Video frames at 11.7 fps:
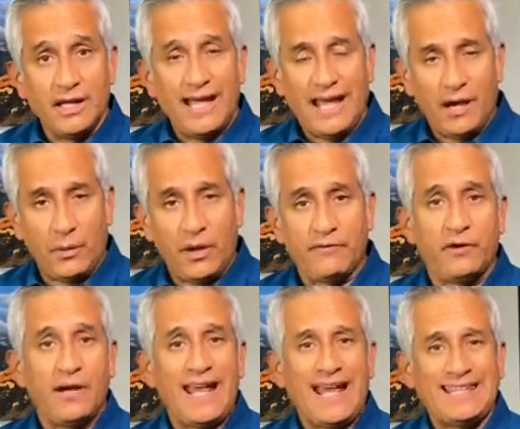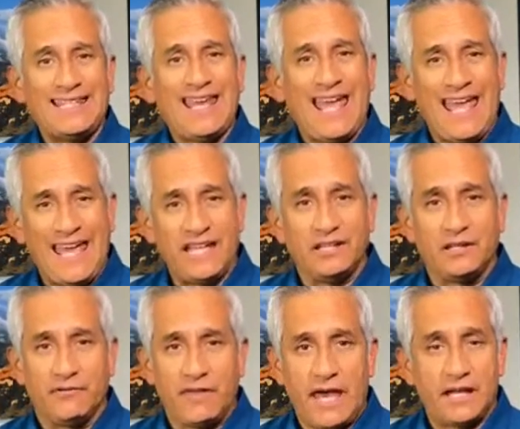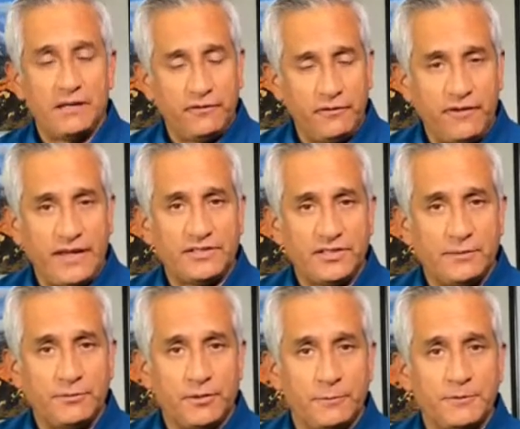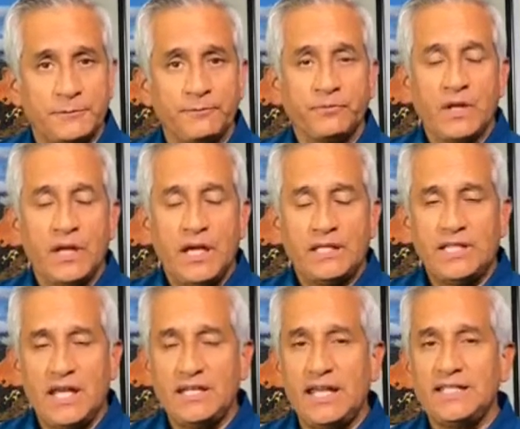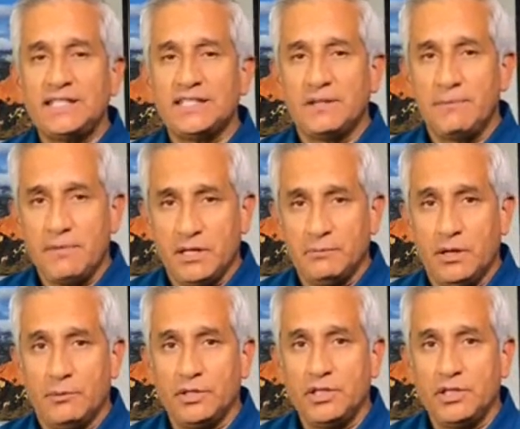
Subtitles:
However, at the end of that, if you've had symptoms, 10 days is a minimum.